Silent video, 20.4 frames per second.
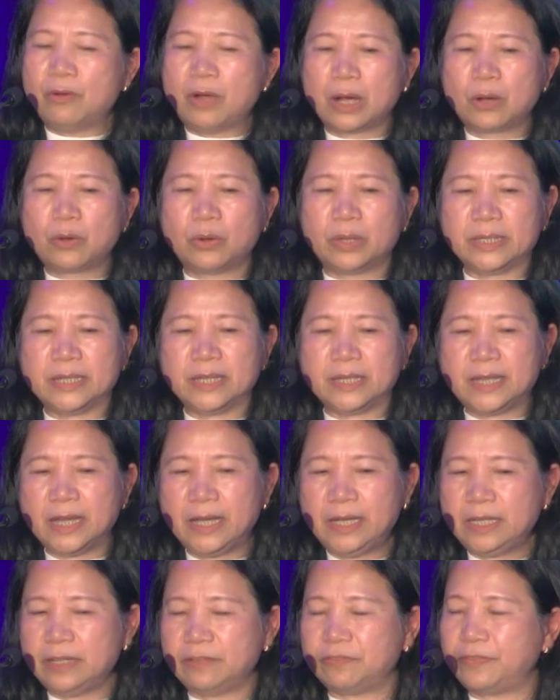
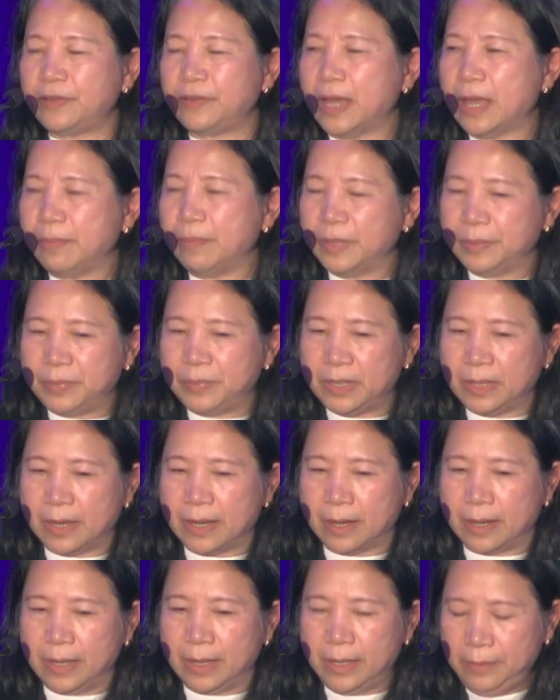quantitative
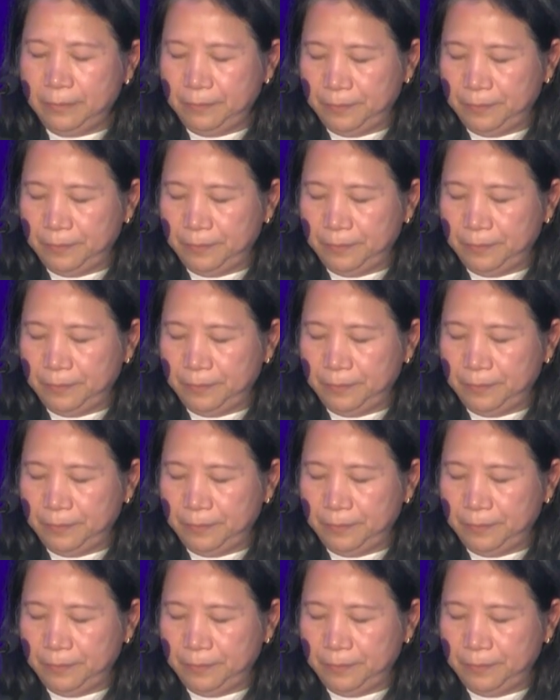MMP9,